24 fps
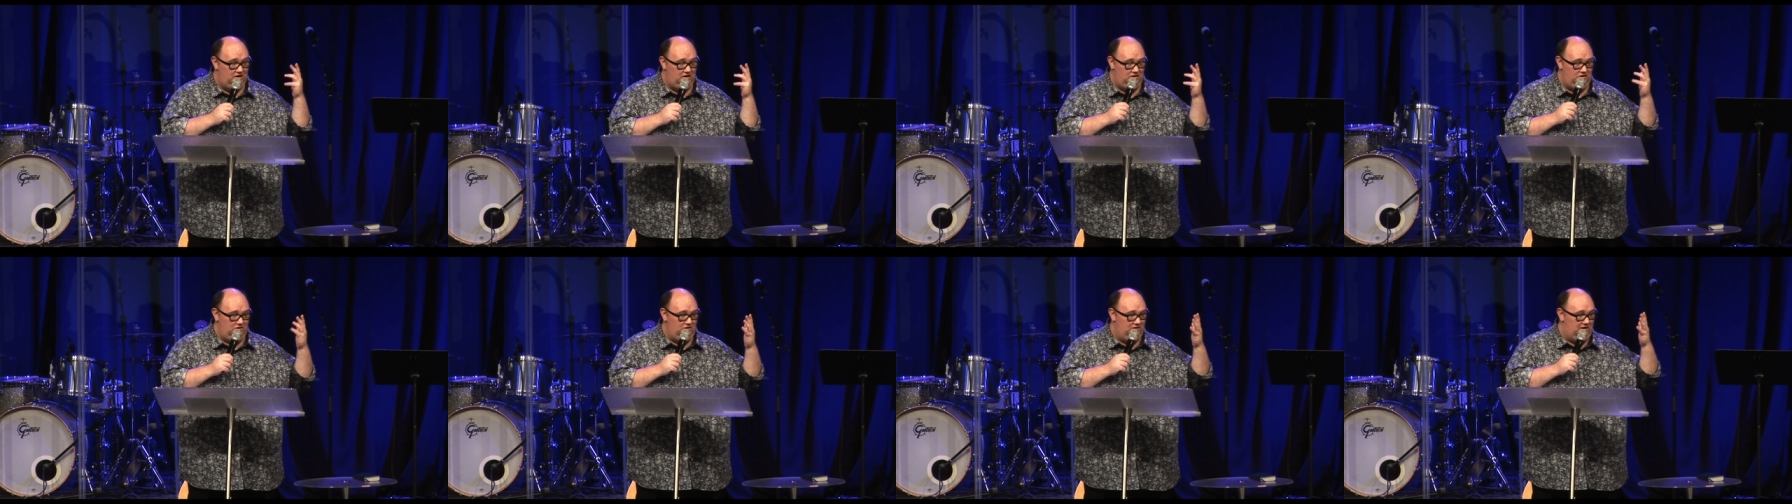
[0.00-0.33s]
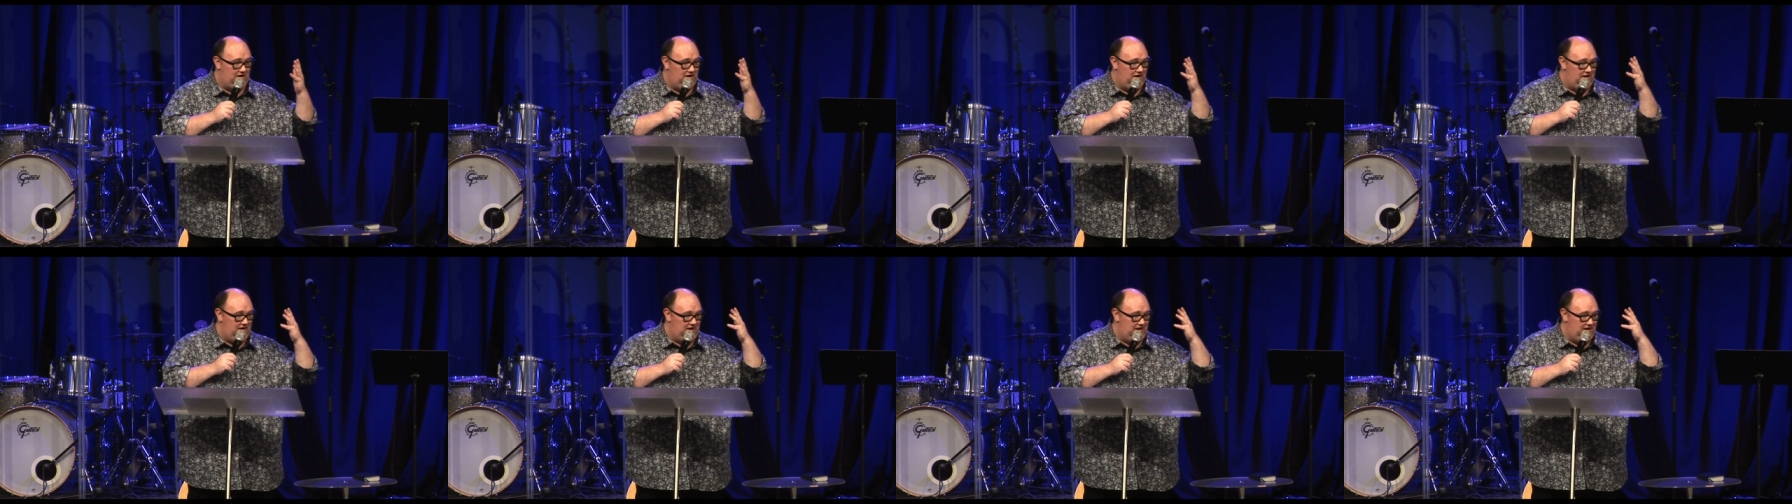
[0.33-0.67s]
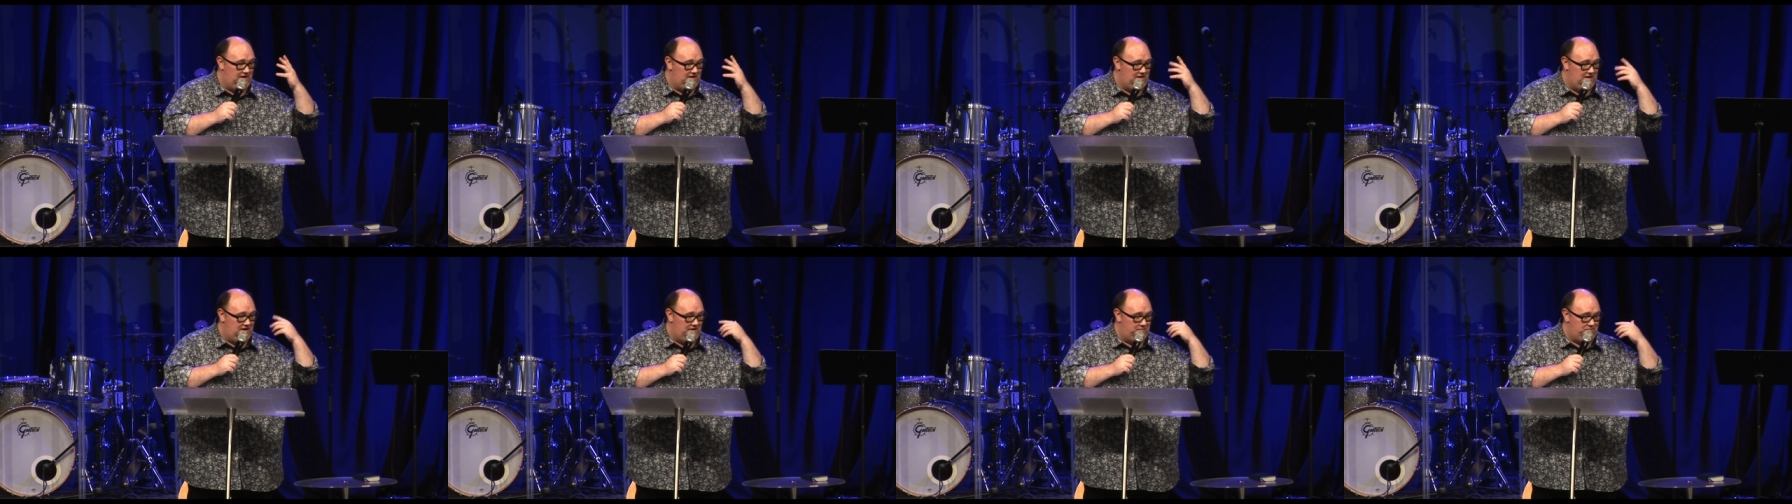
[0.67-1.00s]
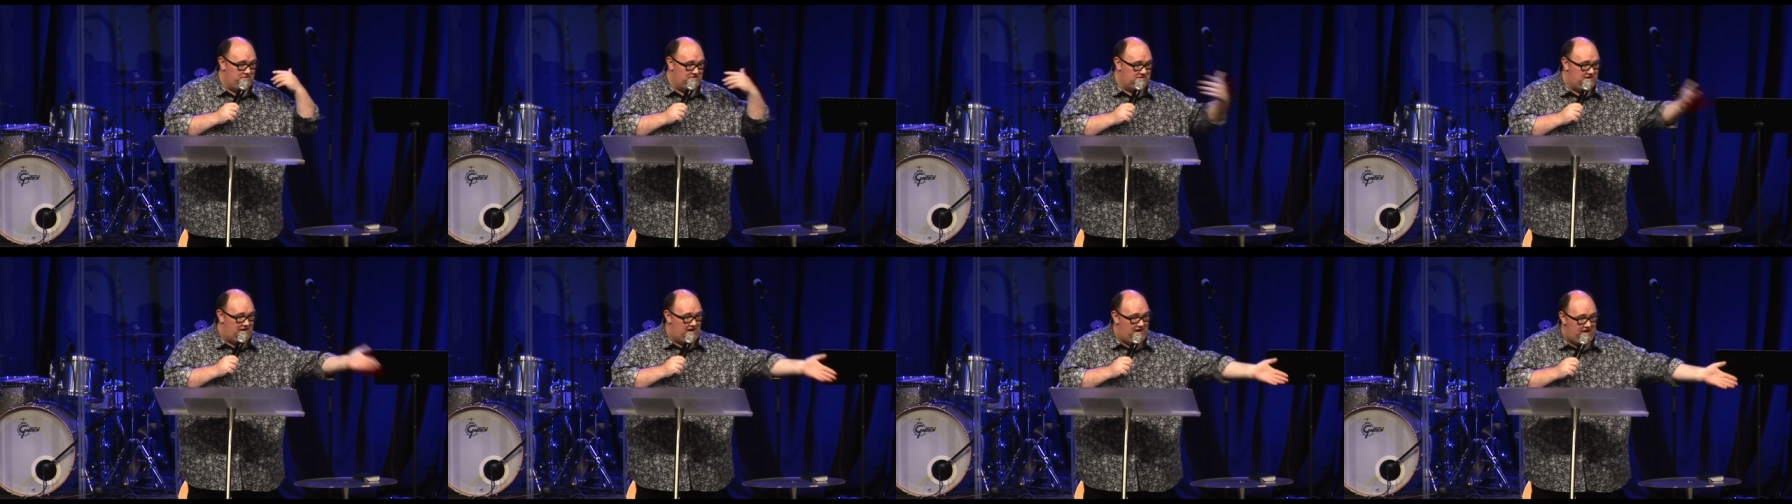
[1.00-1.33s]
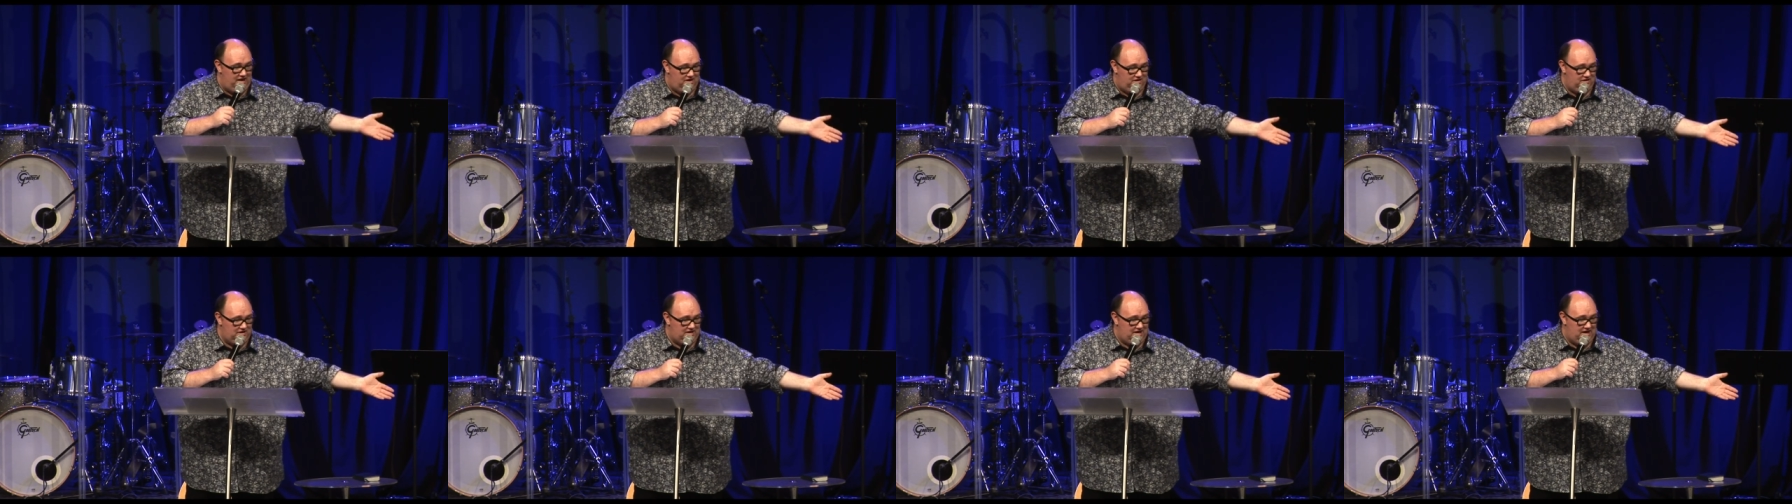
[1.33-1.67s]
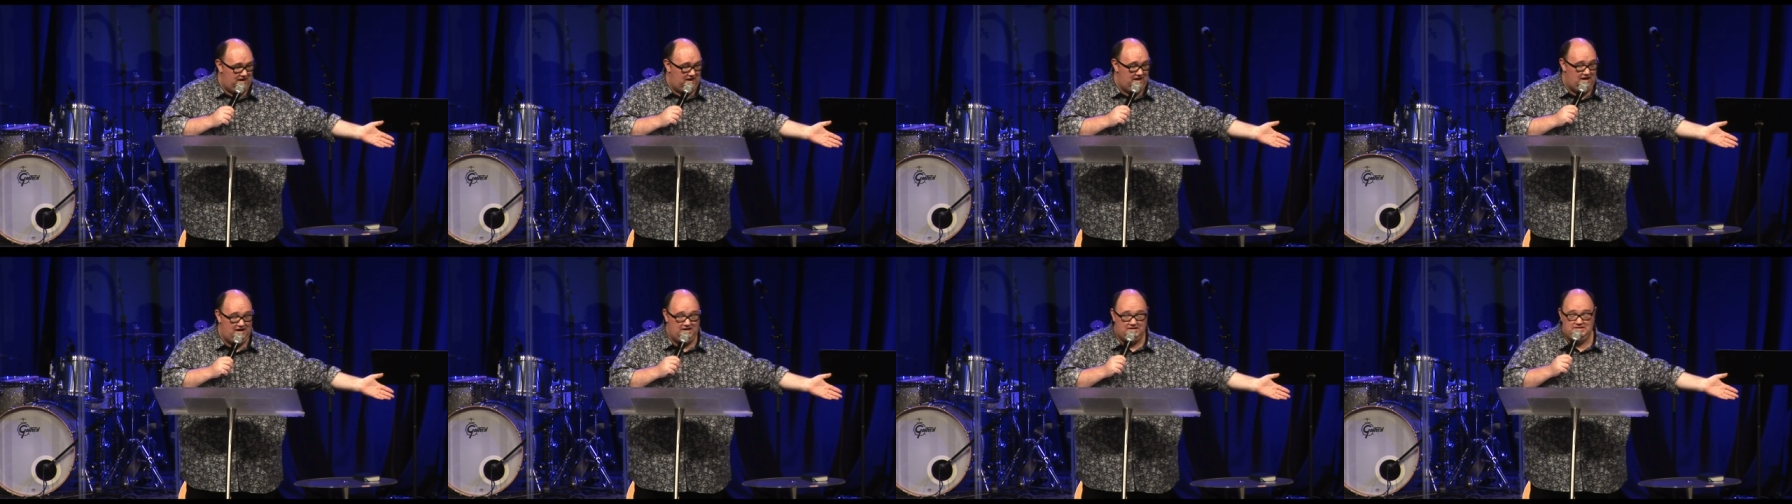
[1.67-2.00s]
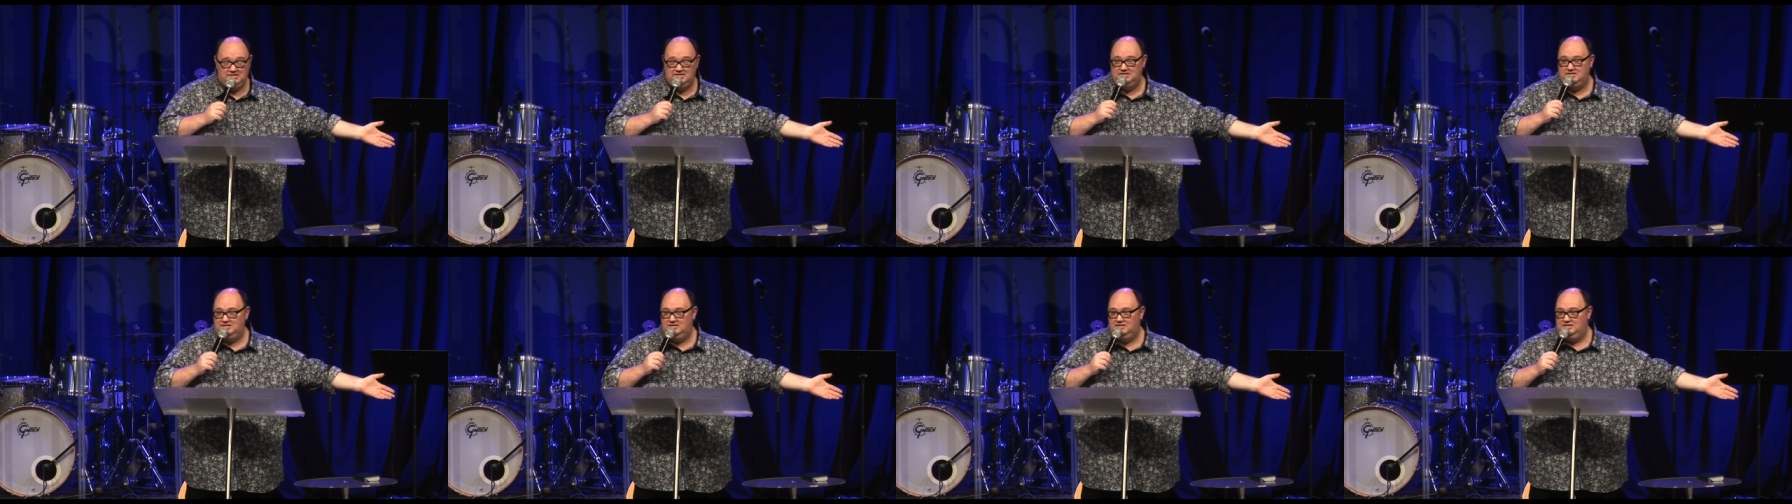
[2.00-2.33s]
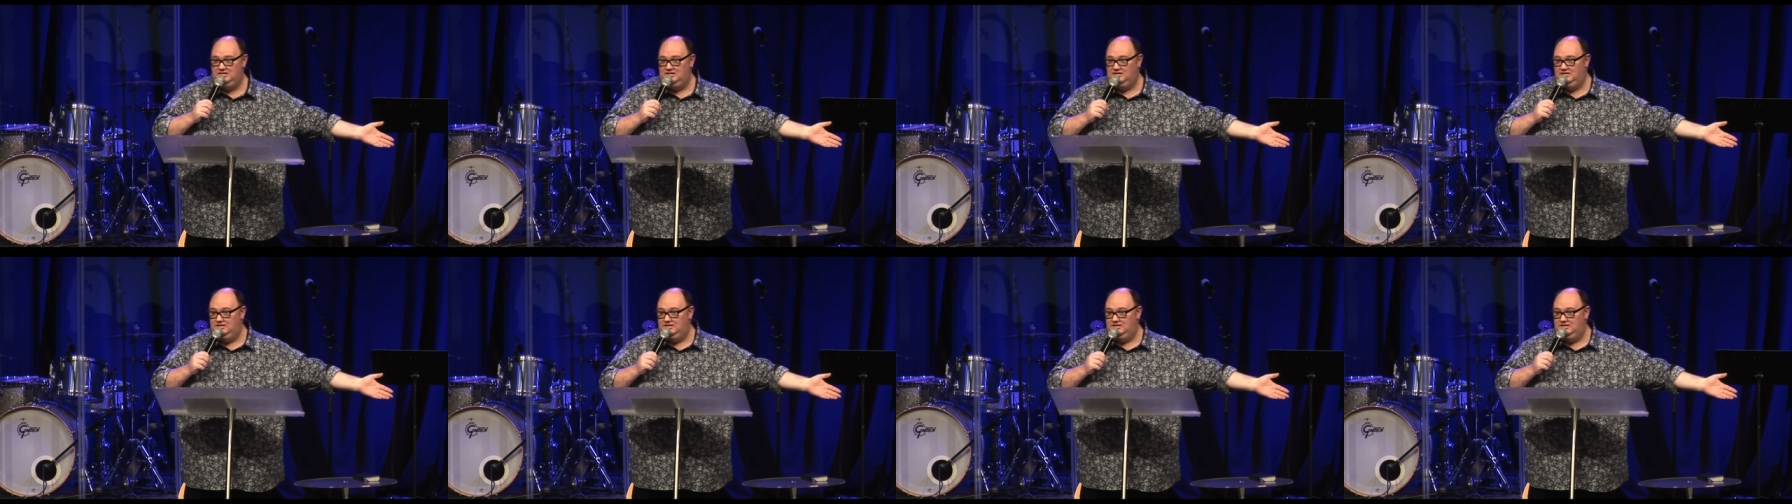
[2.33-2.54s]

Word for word: You're going to end up as an outcast,